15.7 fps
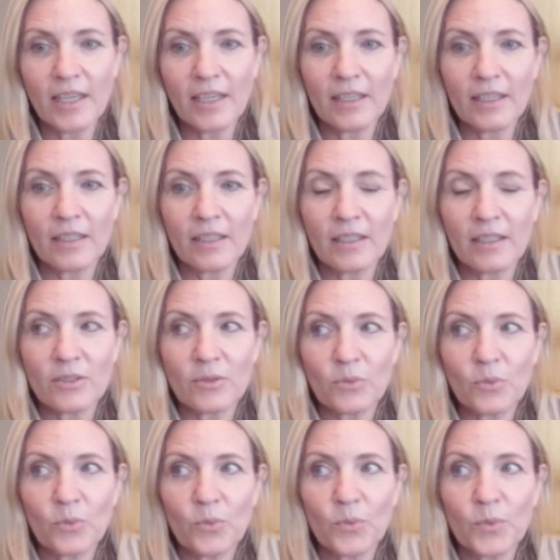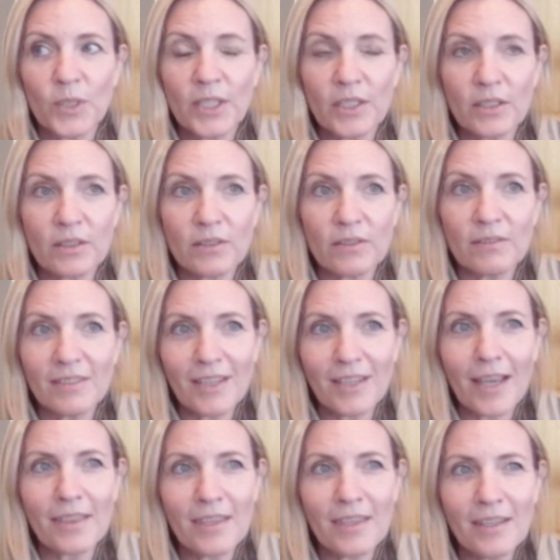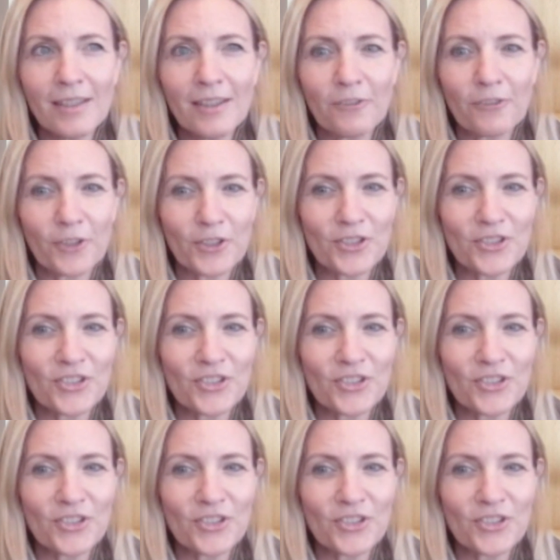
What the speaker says: And I think in the first